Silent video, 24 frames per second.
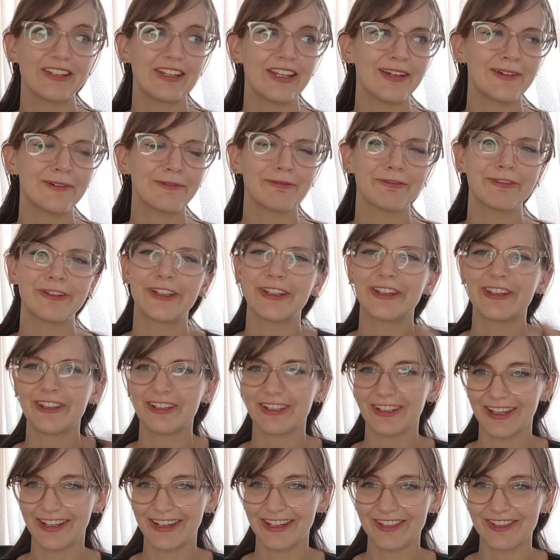Now,
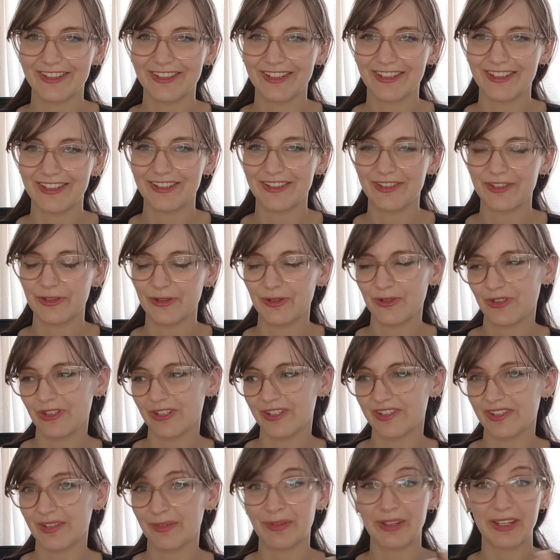folliculitis is
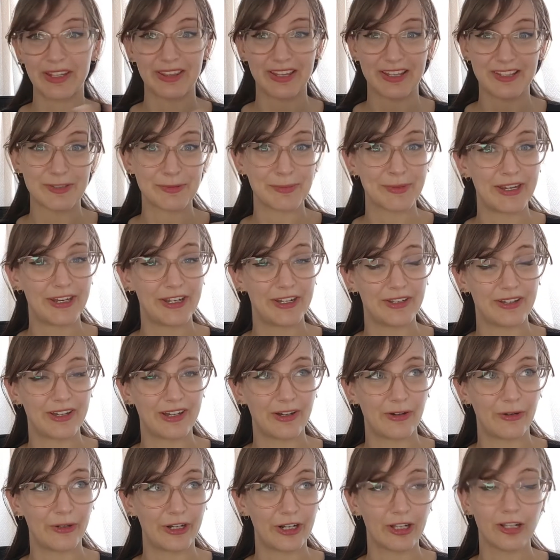usually something that's made
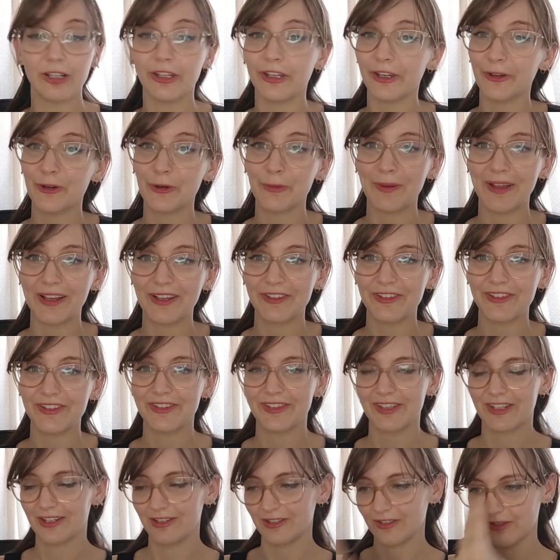on a clinical
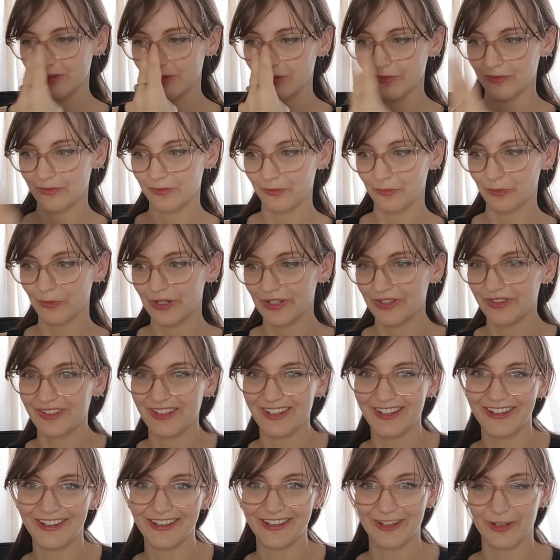basis, that is, we
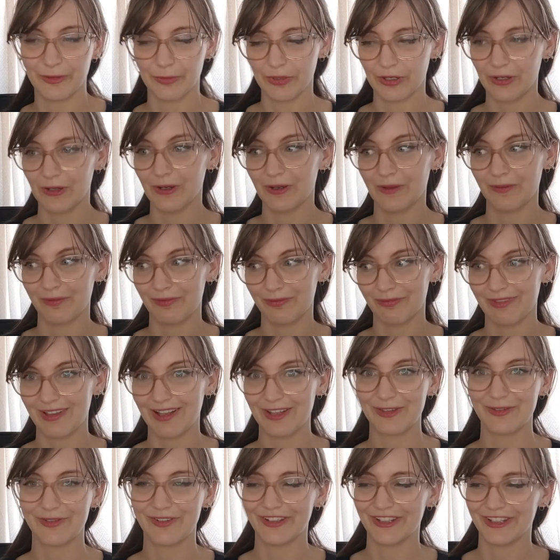see it and we go,
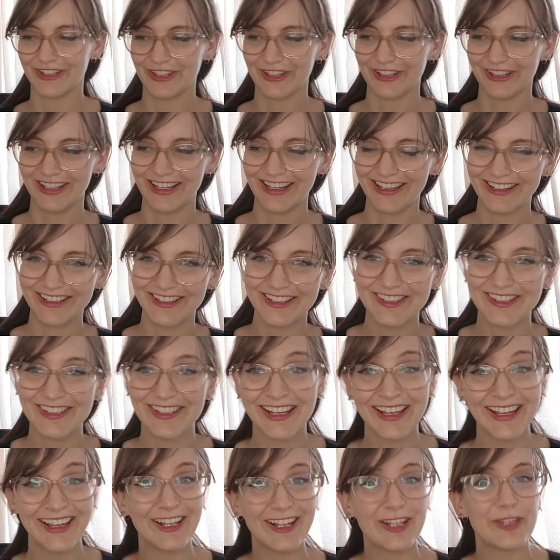that's folliculitis,
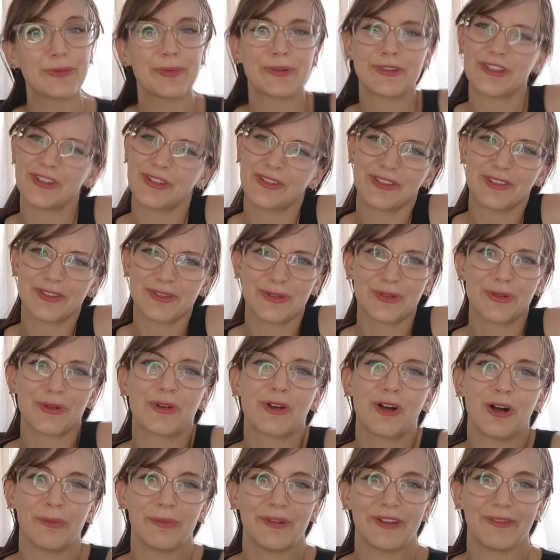especially because it's so
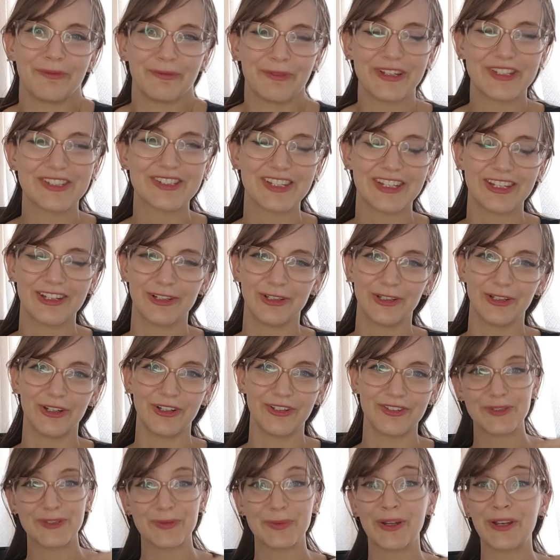common and we see it a
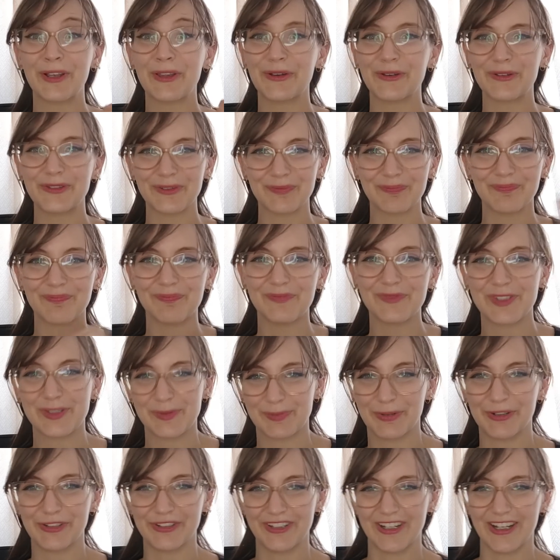lot. It's one of those
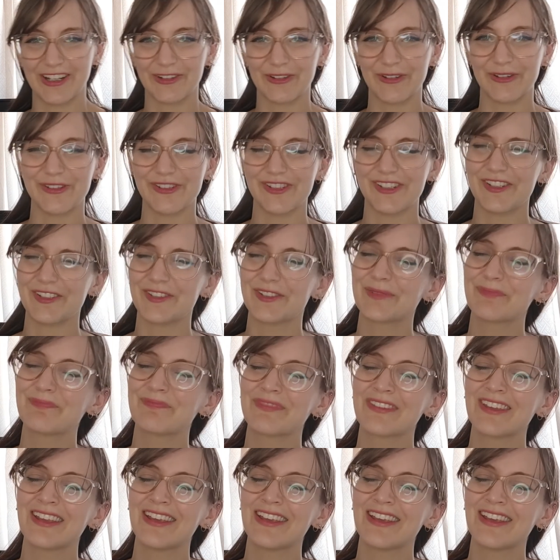spot diagnoses.